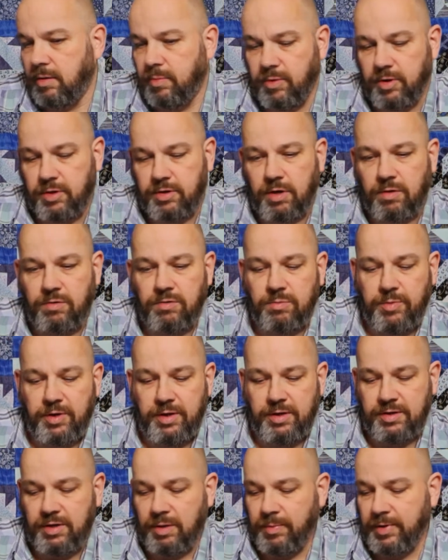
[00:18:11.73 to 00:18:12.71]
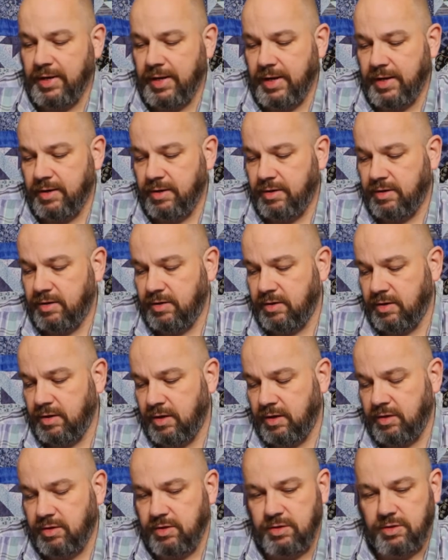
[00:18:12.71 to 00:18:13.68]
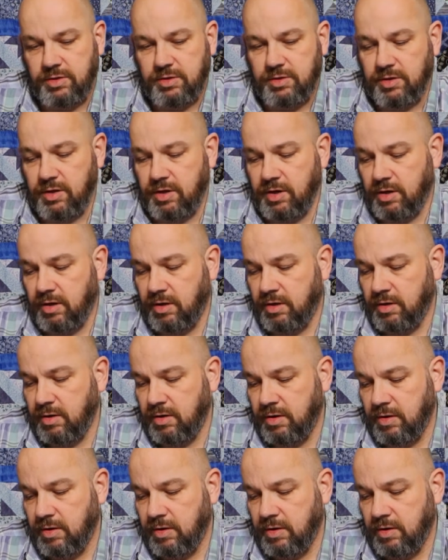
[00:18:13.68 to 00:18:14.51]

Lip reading: But don't be intimidated, it's a